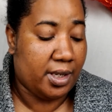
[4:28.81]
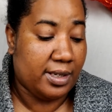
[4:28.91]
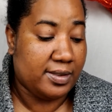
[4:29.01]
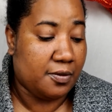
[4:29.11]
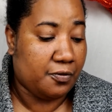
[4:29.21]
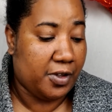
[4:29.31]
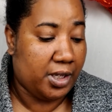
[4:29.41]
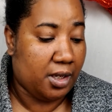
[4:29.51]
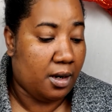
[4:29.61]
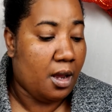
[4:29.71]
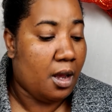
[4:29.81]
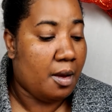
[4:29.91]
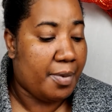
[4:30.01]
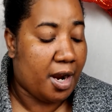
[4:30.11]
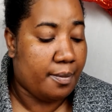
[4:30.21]
It is vegan,
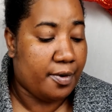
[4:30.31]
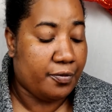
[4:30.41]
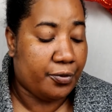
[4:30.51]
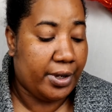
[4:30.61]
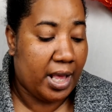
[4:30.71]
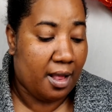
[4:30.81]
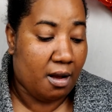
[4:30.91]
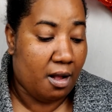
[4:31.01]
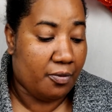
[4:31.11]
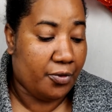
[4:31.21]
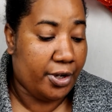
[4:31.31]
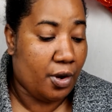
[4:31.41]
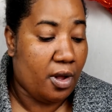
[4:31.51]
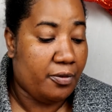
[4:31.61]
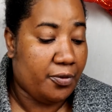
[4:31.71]
paraben-free, alcohol-free,
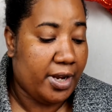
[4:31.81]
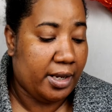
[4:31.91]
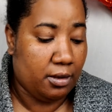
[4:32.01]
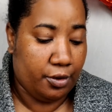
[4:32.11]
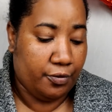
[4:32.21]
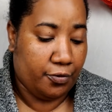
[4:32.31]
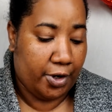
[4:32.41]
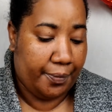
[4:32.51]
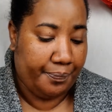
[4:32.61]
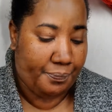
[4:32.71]
oil-free, and gluten-free.